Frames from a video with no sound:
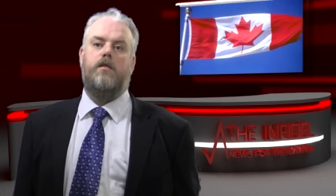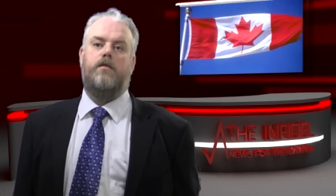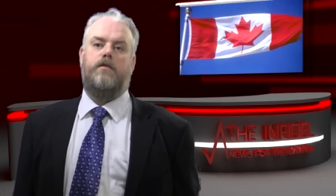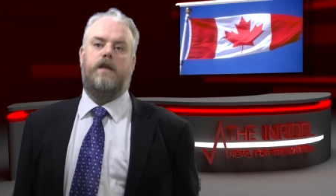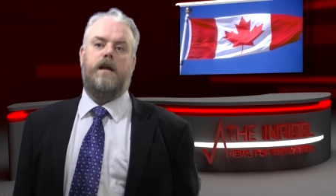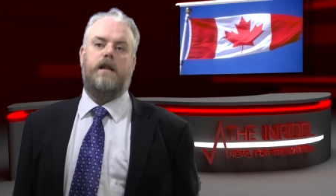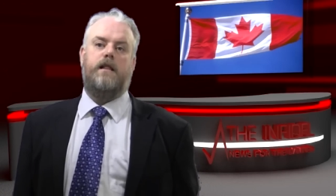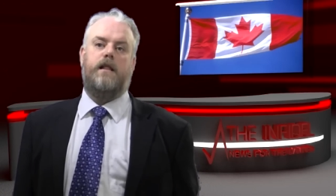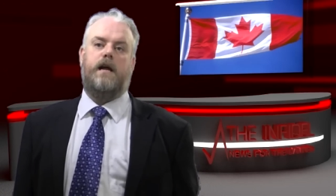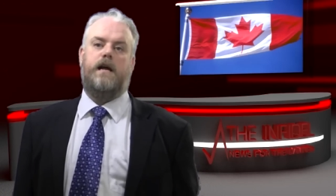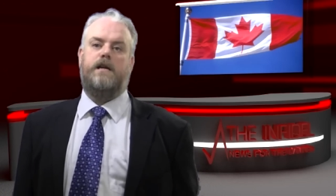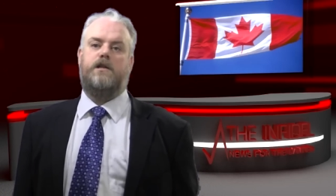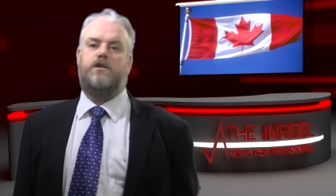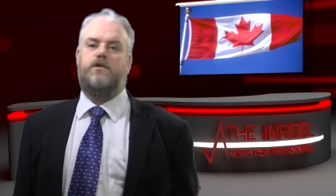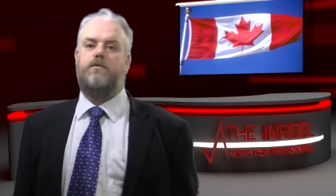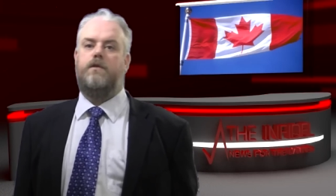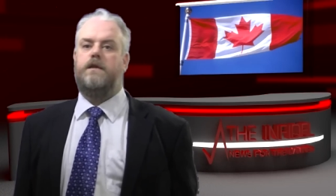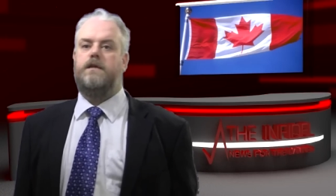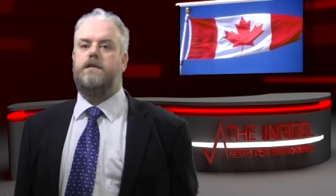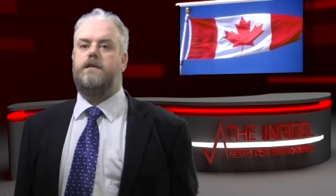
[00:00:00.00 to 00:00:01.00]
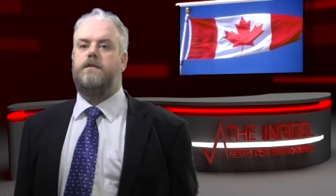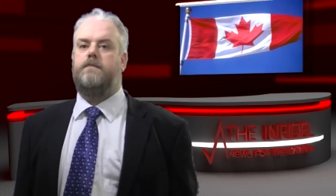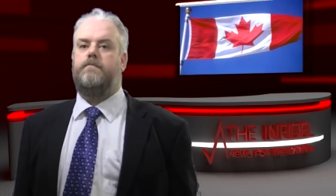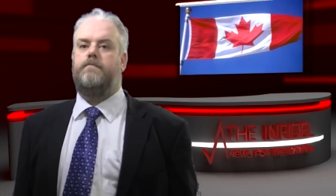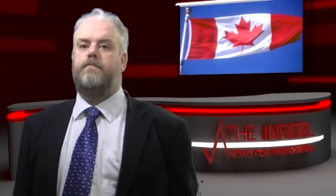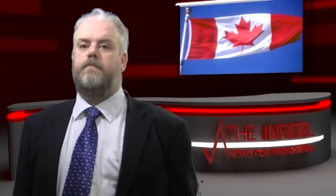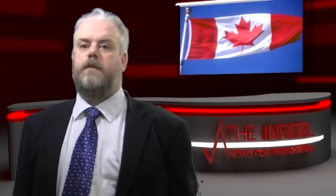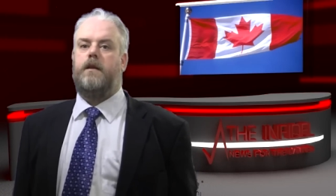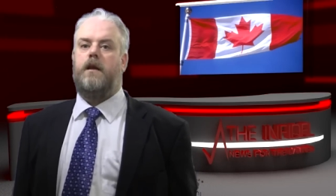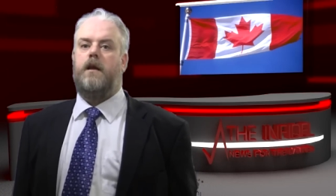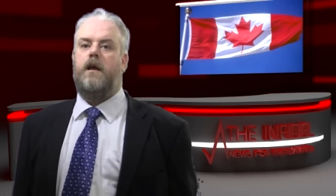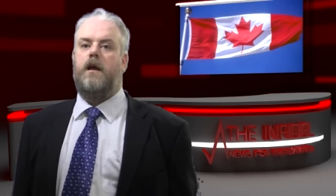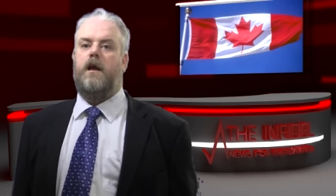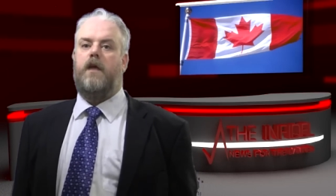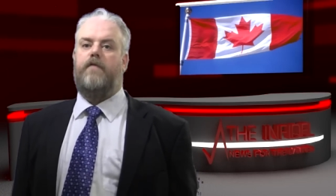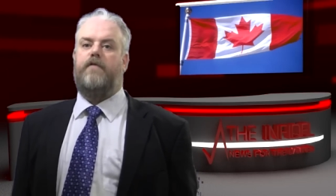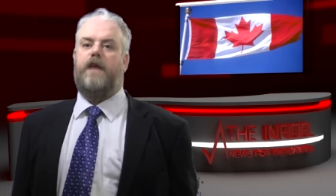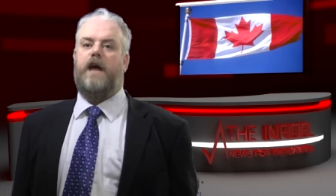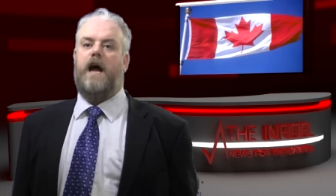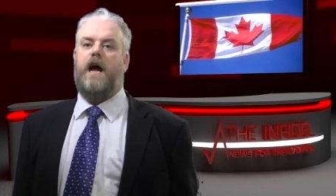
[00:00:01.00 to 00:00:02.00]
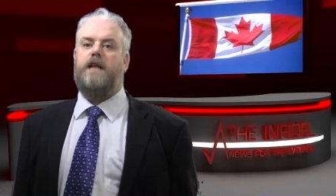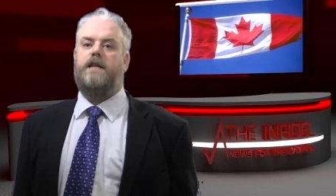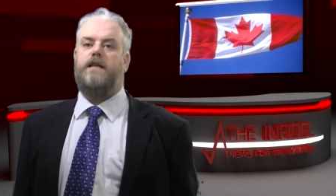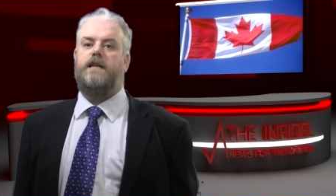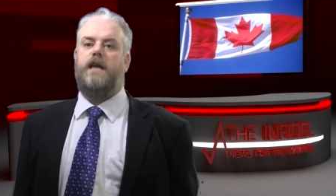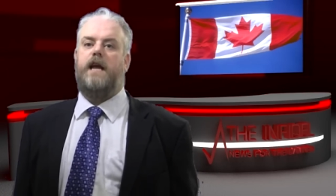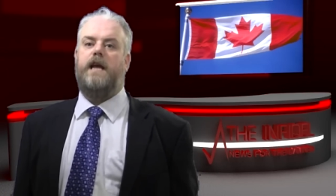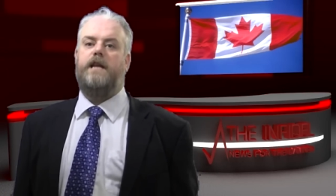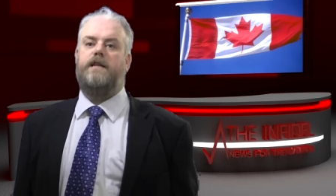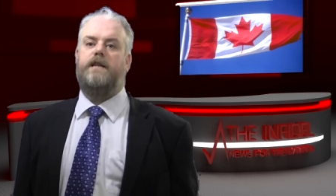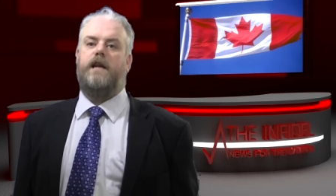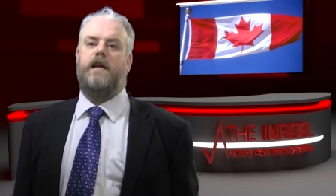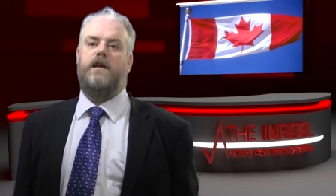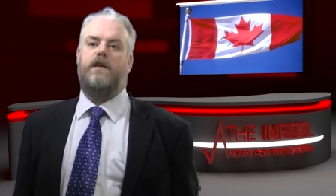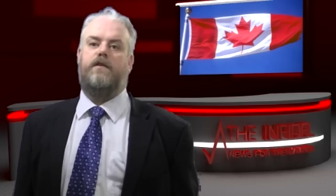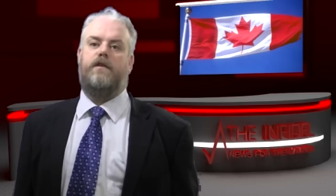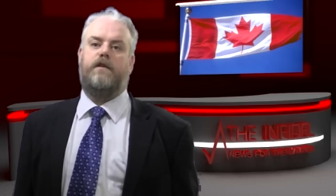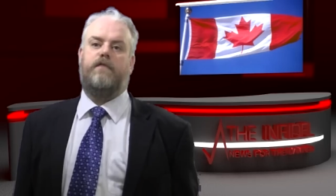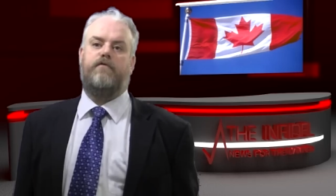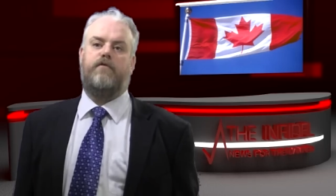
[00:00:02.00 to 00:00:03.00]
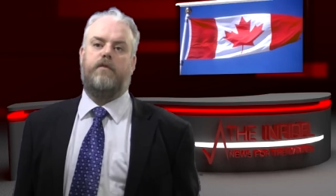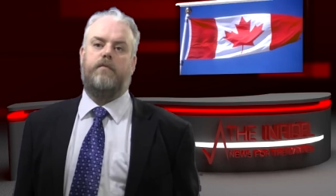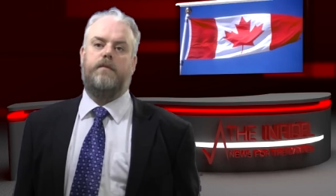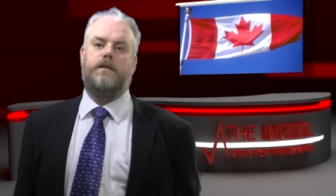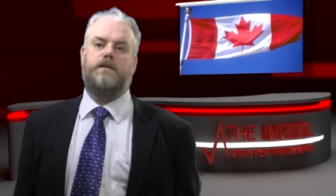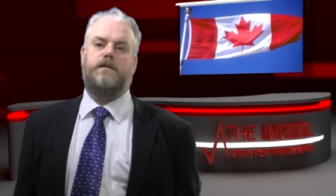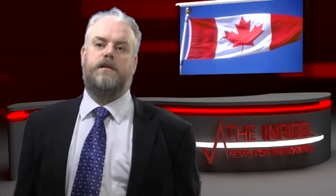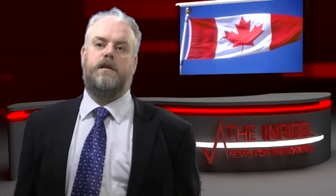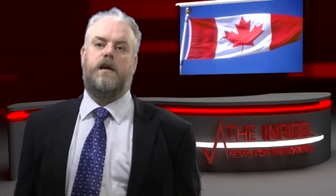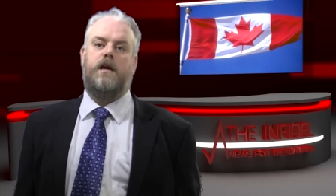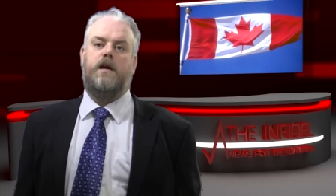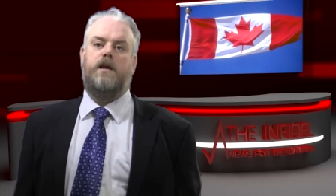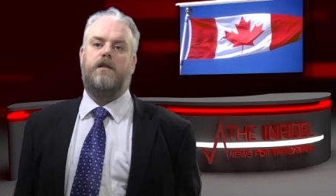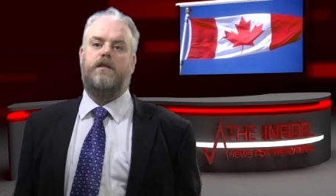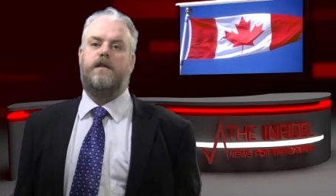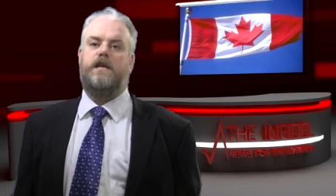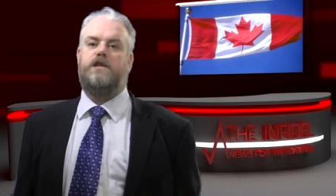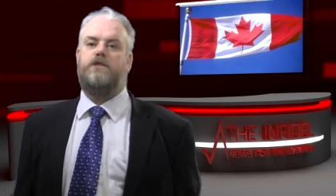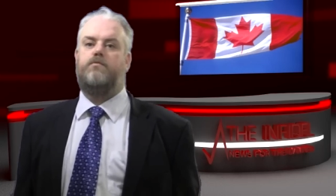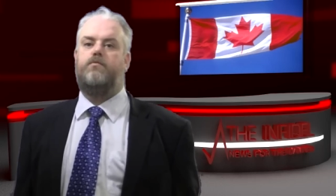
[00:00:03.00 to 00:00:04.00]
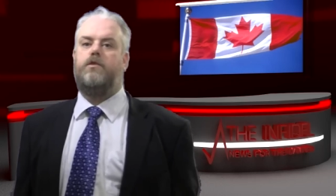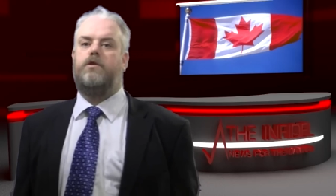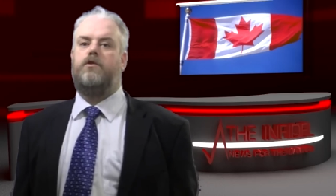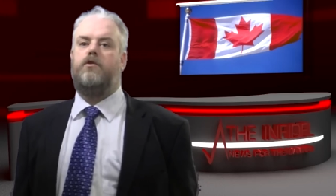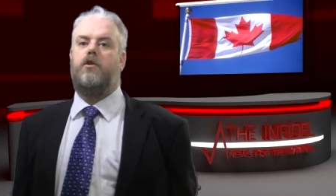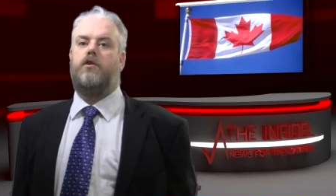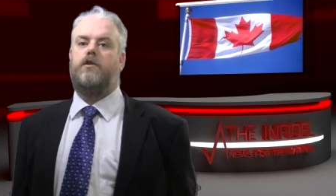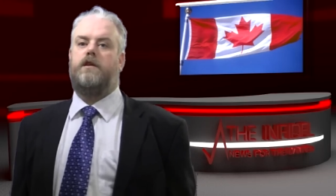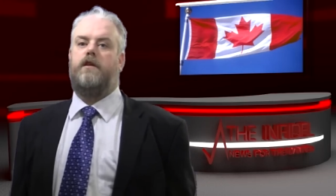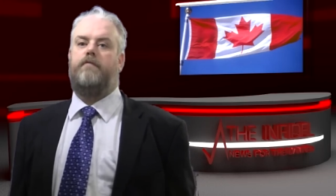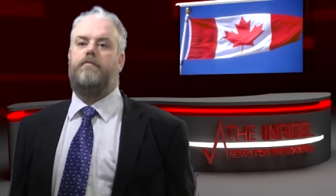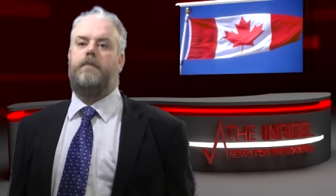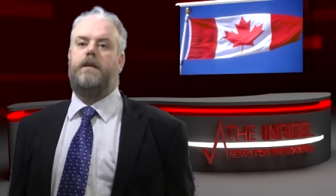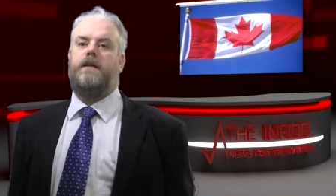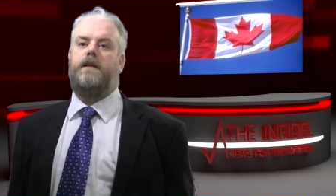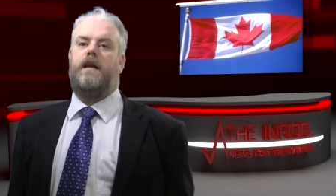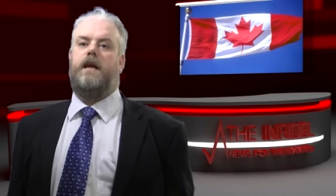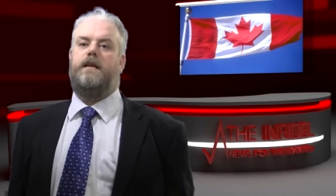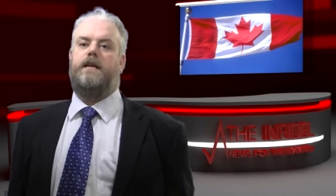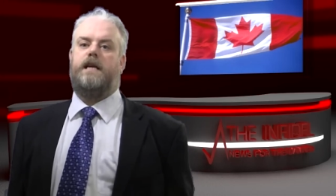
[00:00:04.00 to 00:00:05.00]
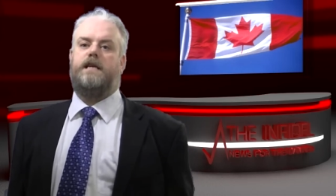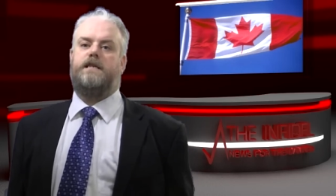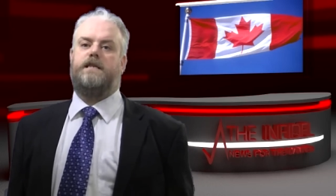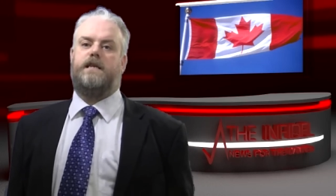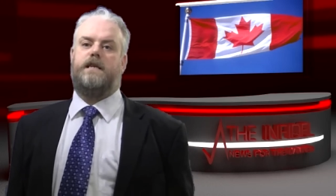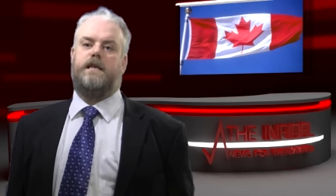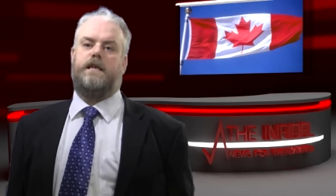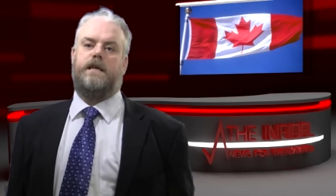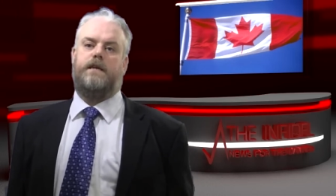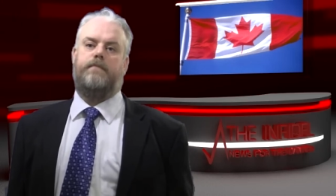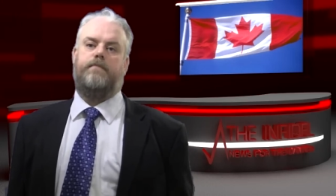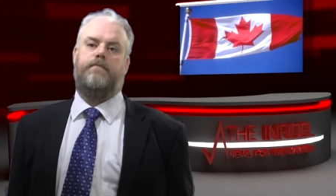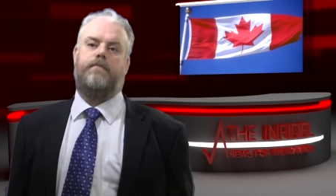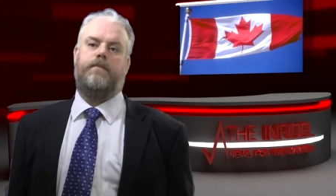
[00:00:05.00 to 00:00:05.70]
They lied to us. If they hadn't hidden anything from us, this would not have been their destiny.